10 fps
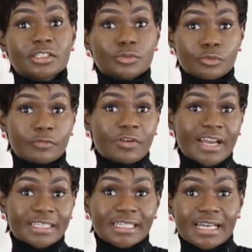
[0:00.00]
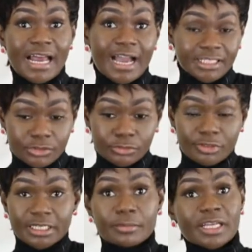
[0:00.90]
you will find that I do
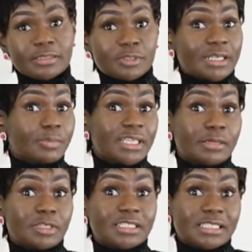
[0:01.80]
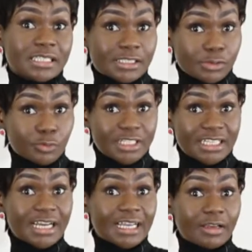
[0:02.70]
recommend the PME tins, which
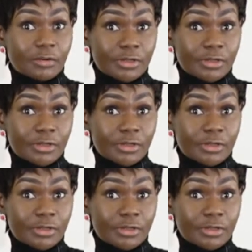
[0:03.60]
are